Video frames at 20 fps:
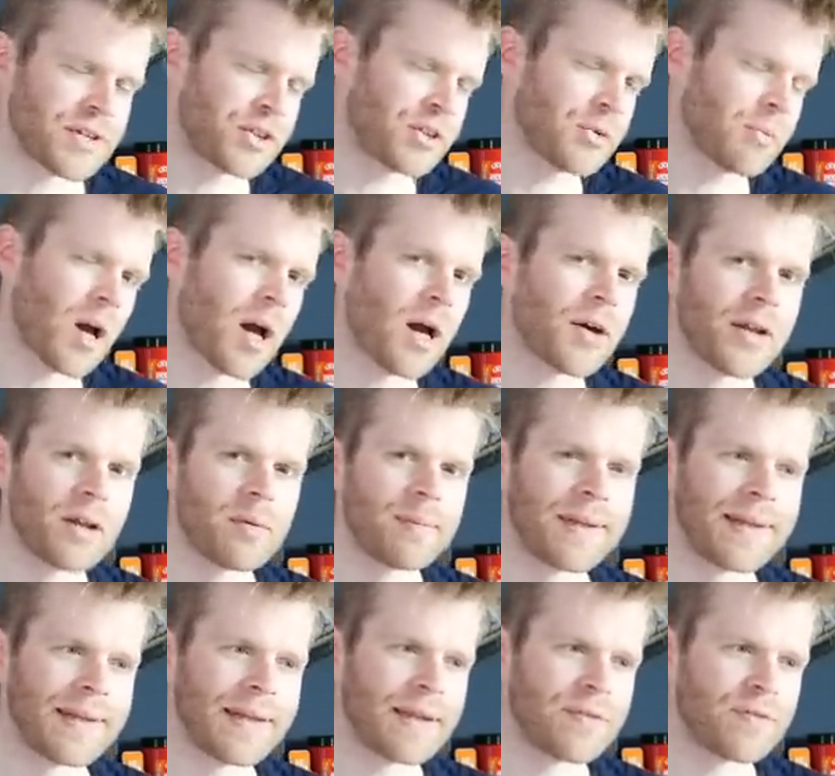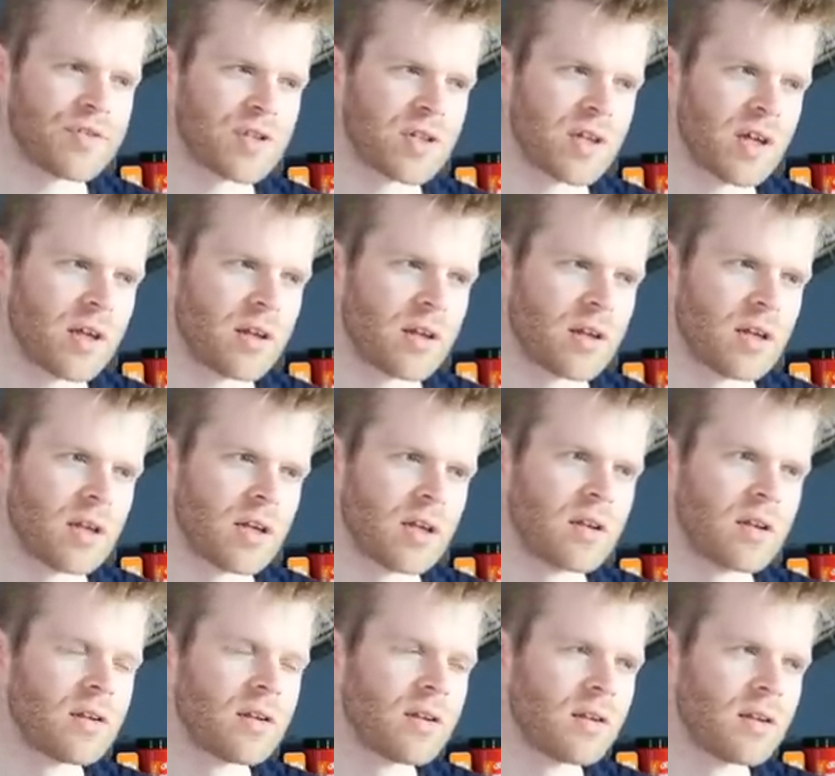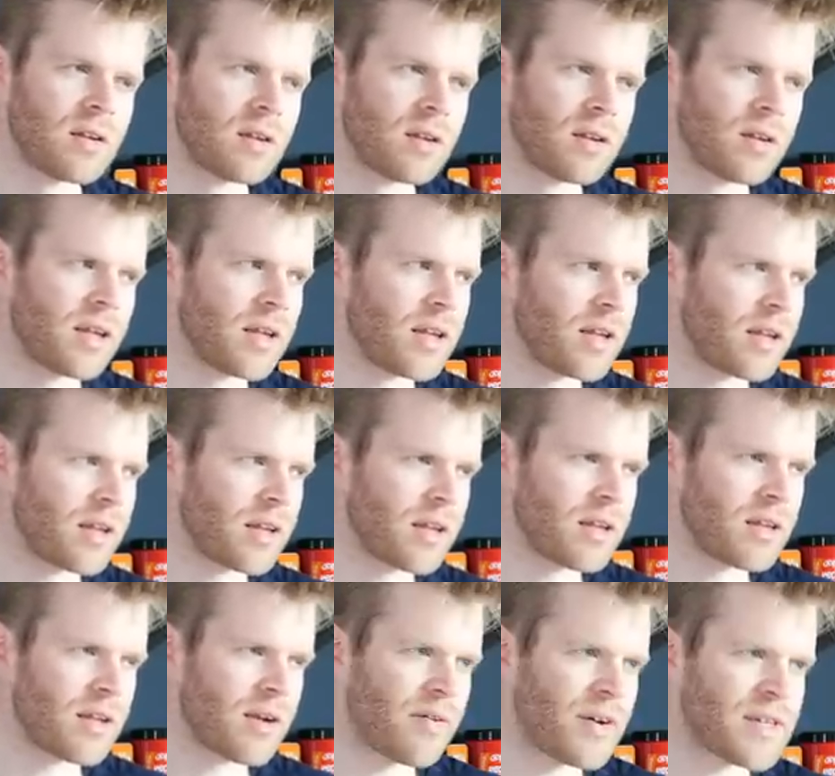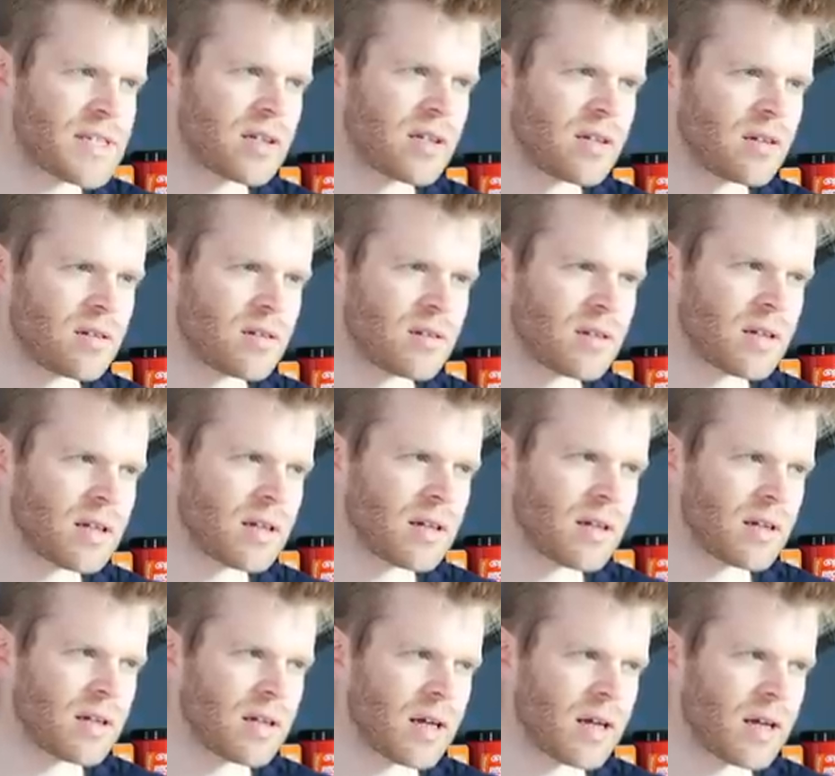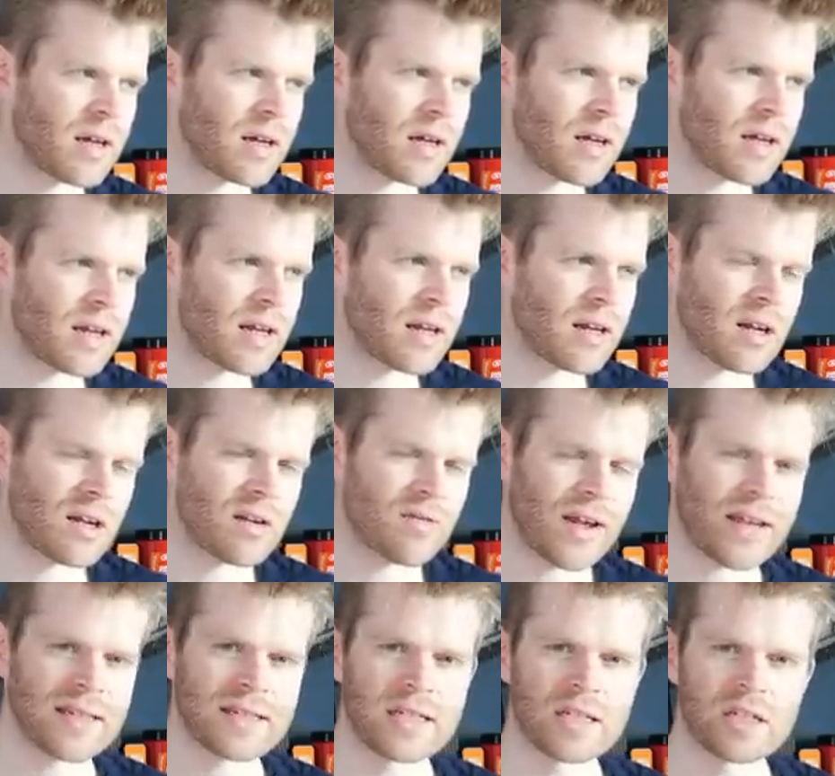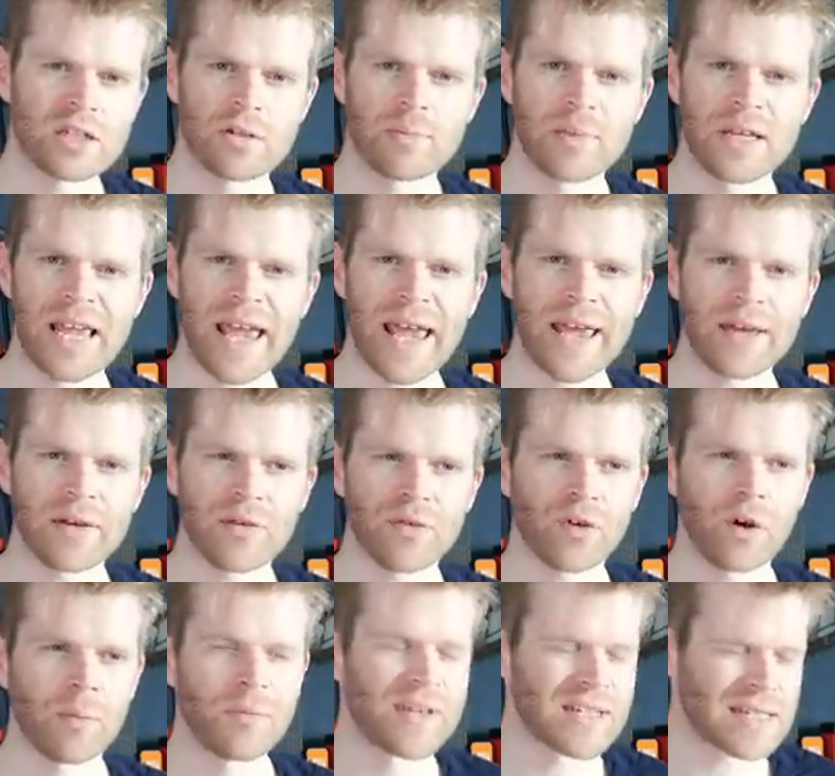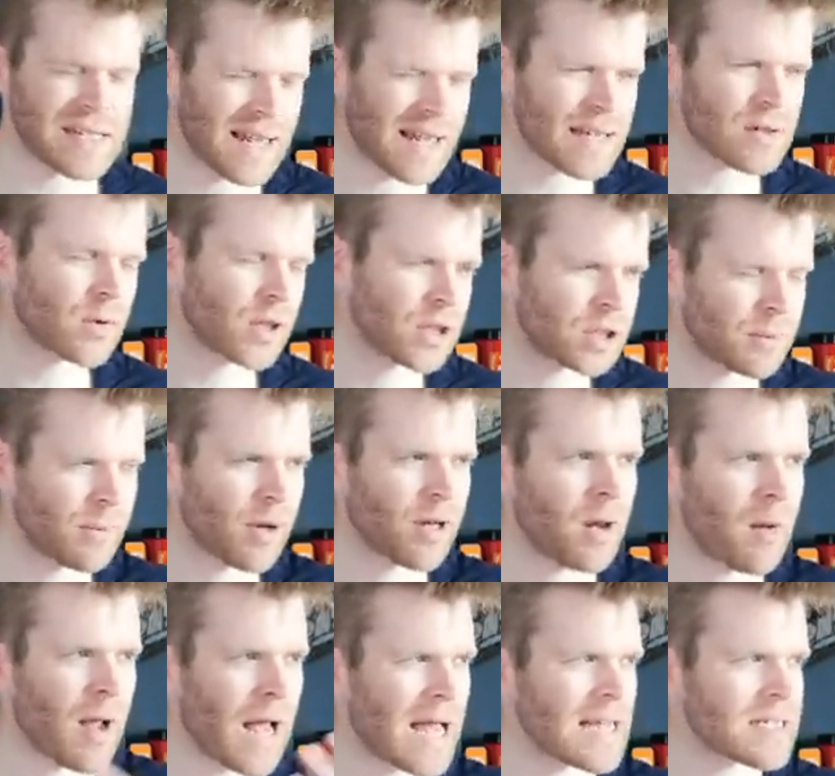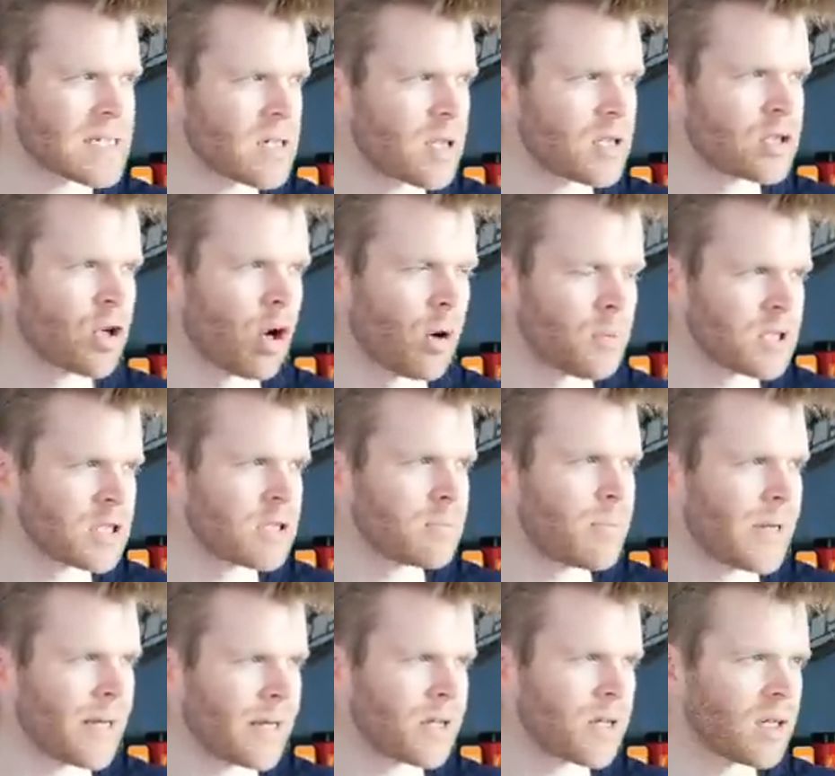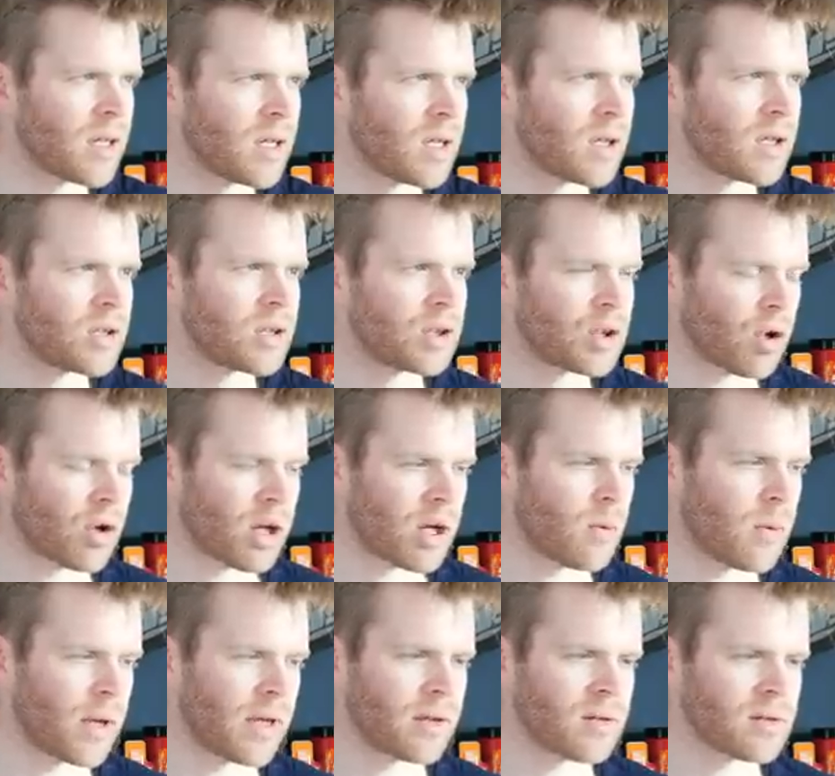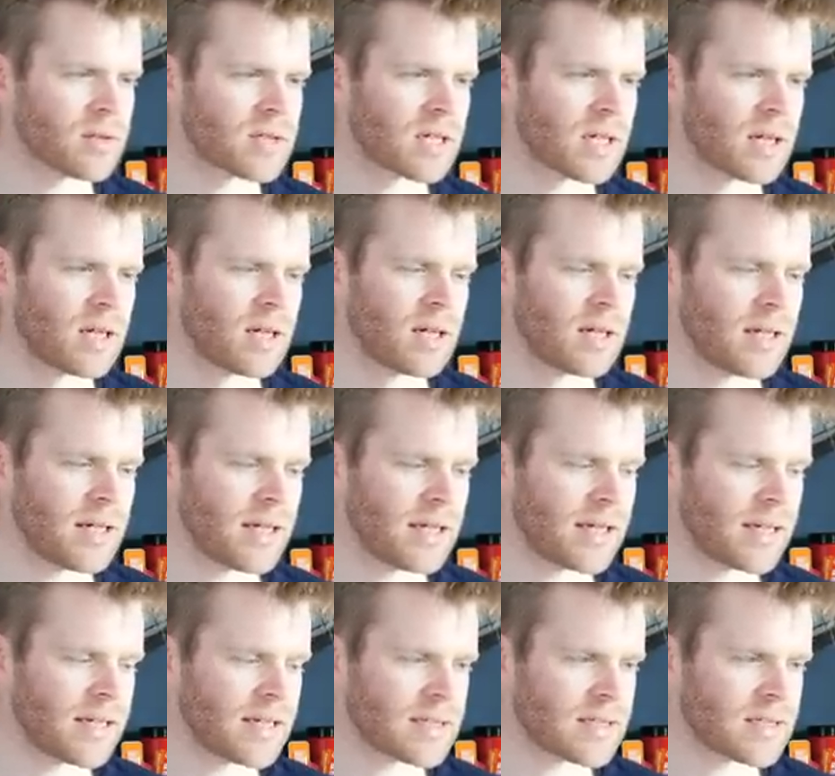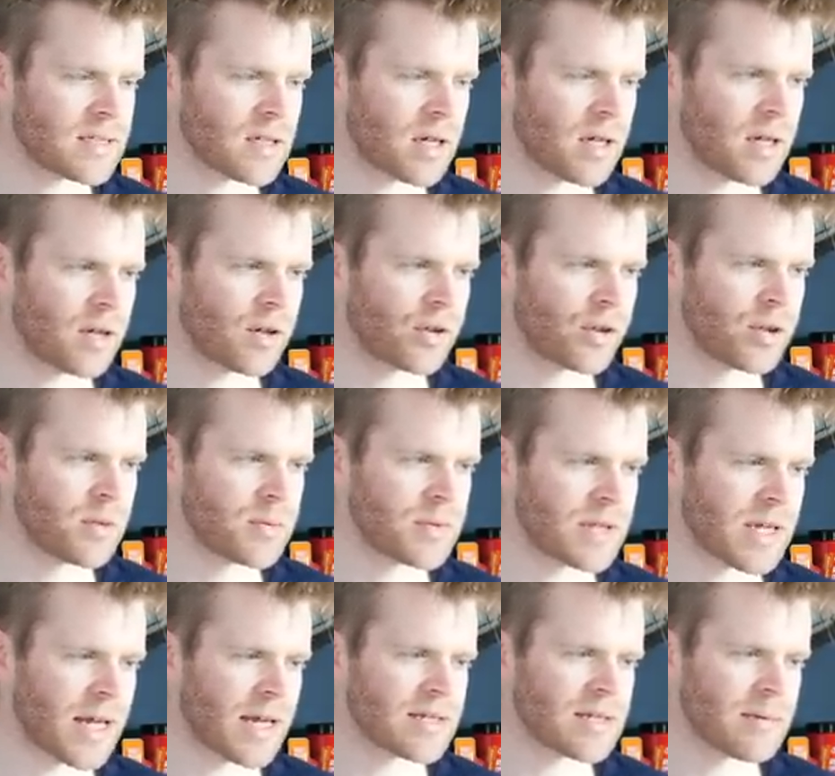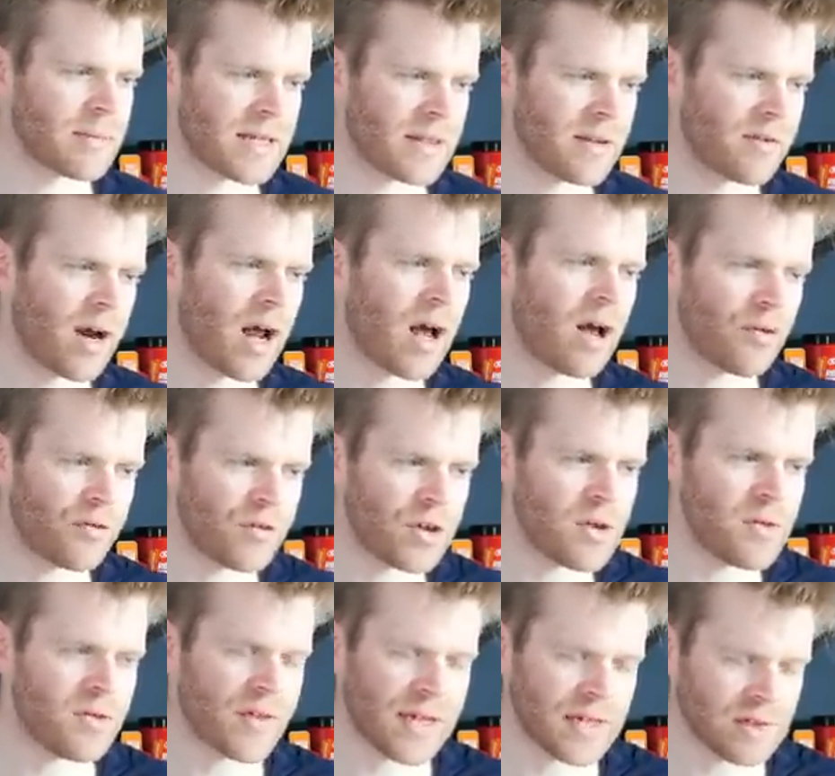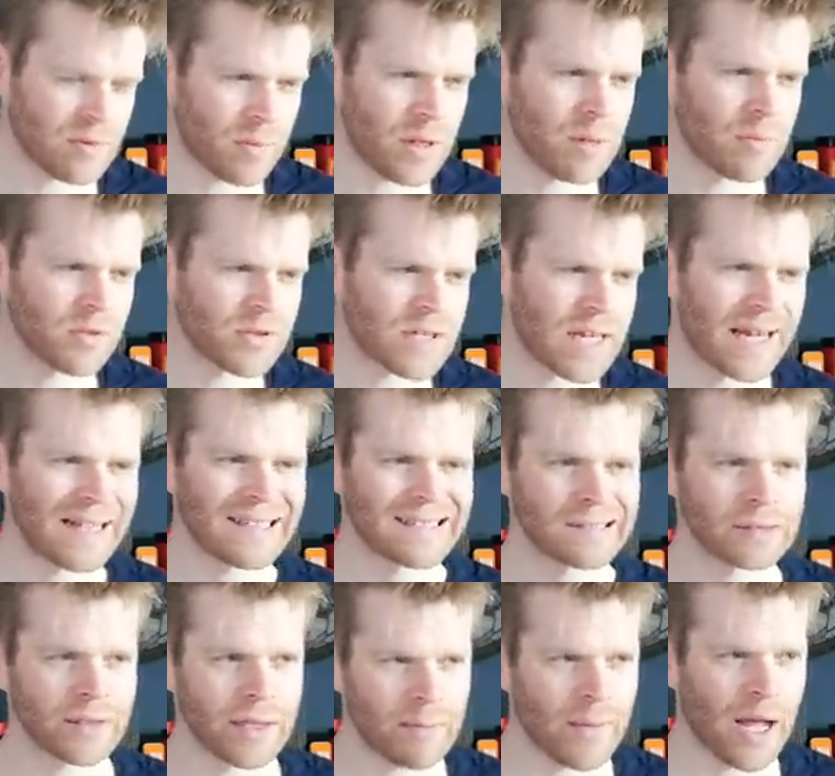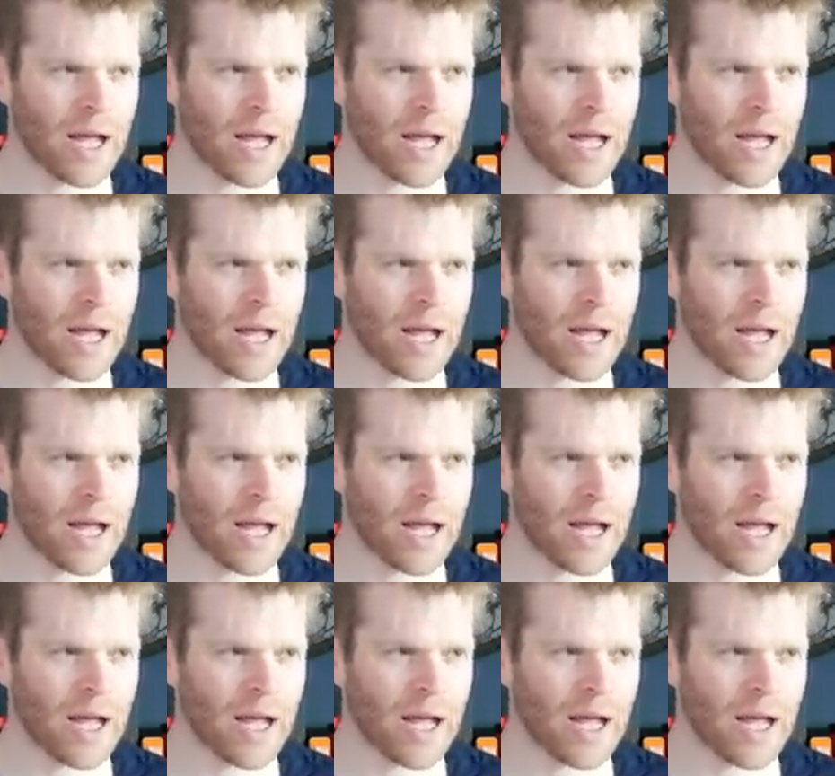Shimano believes that there isn't an advantage to be gained from this. And that's why Shimano hasn't adopted bigger jockey wheels in its group sets. I mean, there are a few things where people say, oh, they